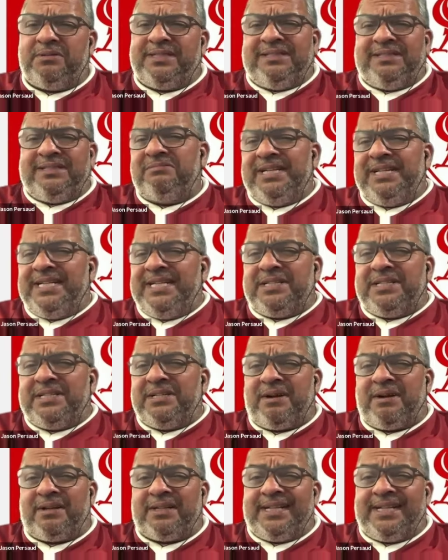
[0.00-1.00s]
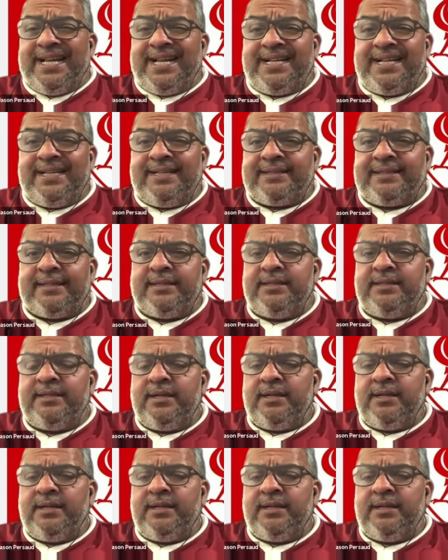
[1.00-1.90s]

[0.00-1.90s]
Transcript: didn't really do hardly anything.